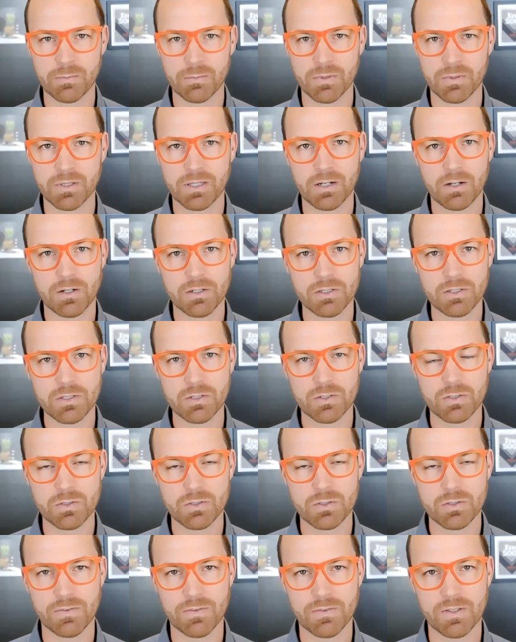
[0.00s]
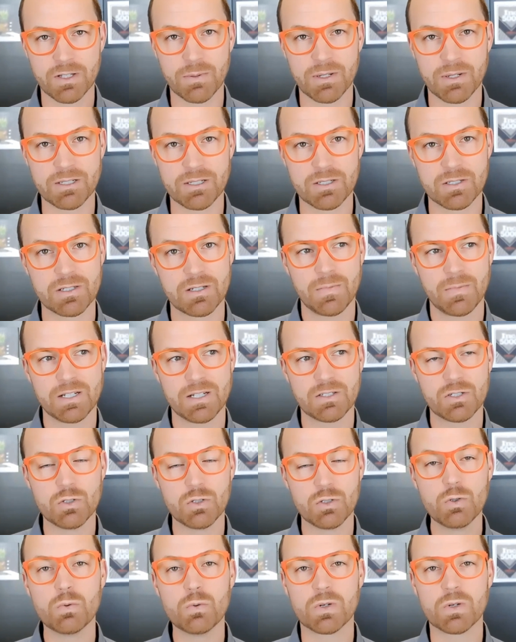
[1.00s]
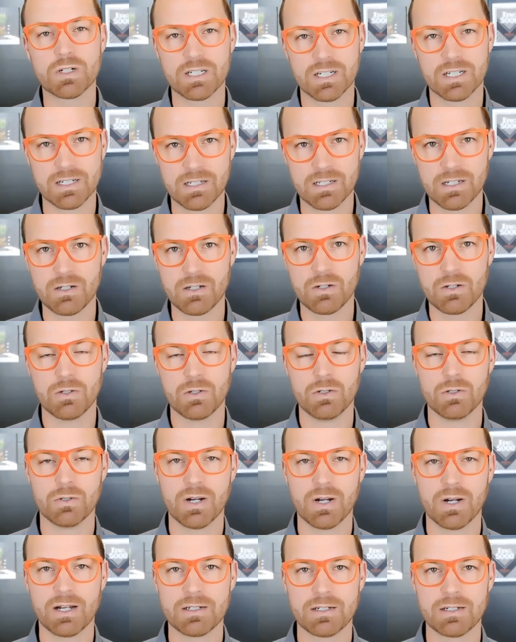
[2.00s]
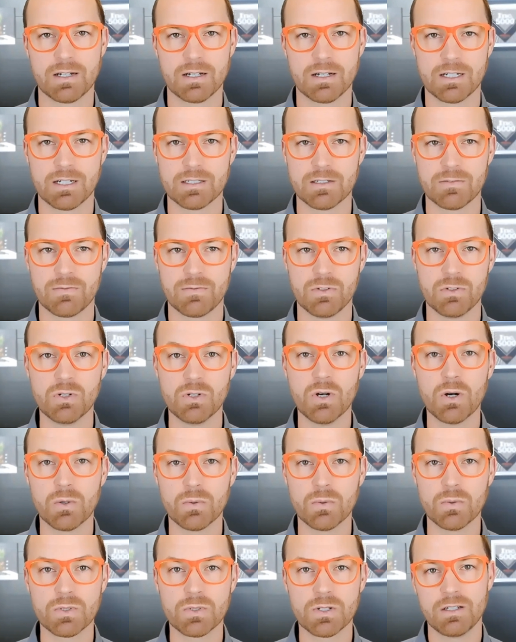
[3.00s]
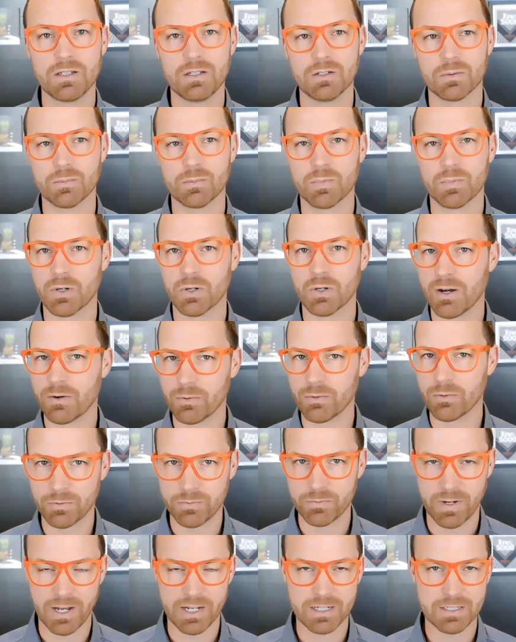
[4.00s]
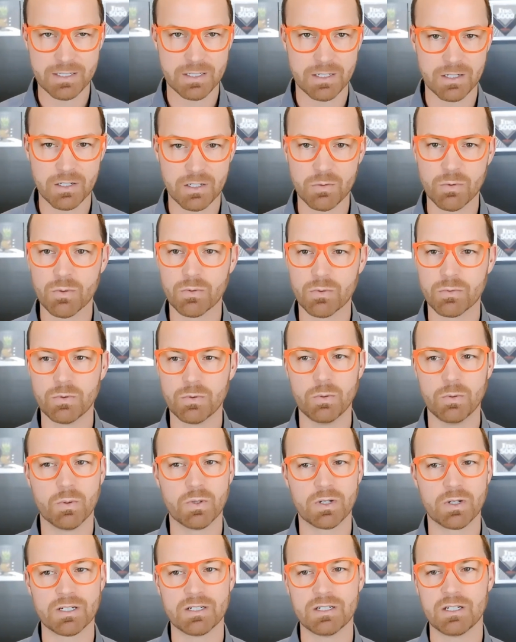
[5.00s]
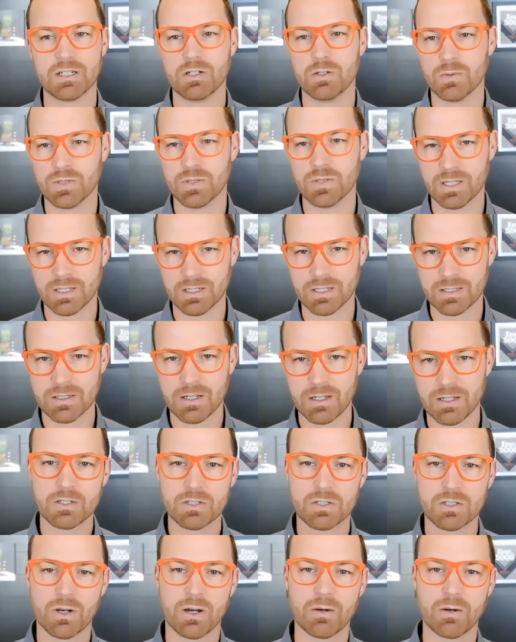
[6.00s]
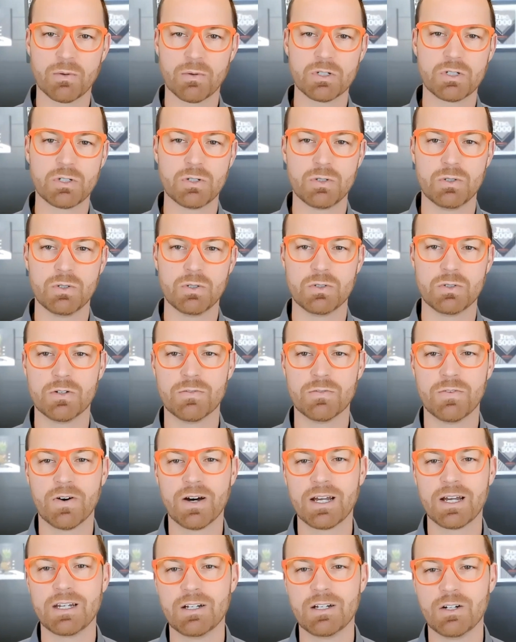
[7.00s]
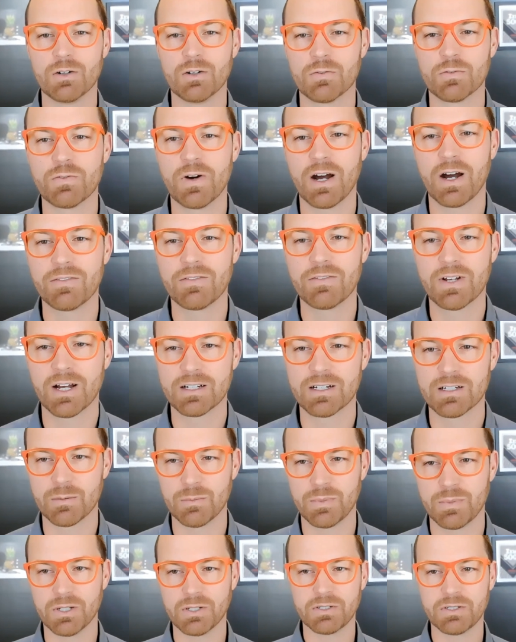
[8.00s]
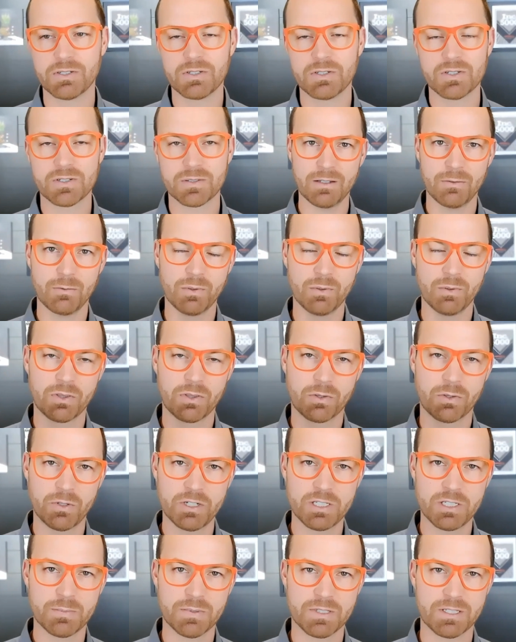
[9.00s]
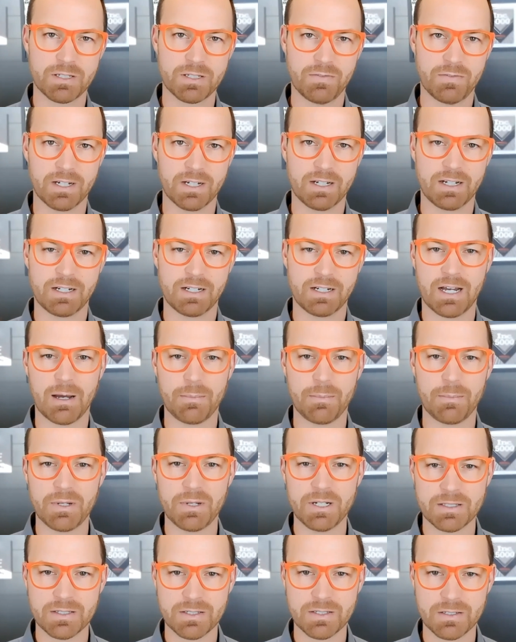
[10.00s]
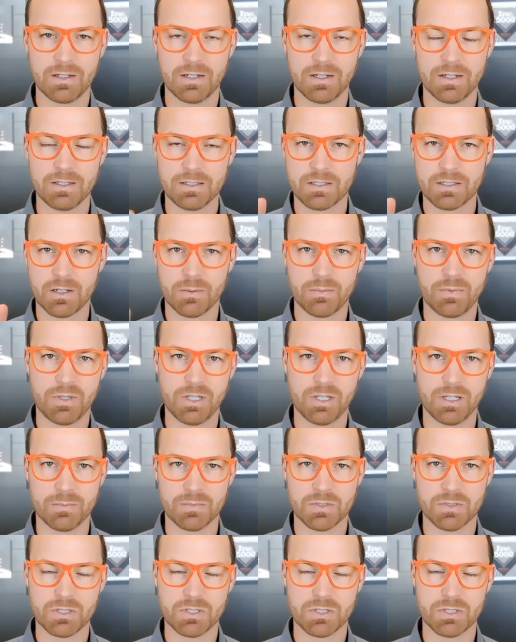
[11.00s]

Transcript: But then also do stuff that makes you want to continue to do content, because if you don't, you'll burn out real fast and you won't continue with this. So I want you to define your 5 content pillars with 3 specific topics and sub themes.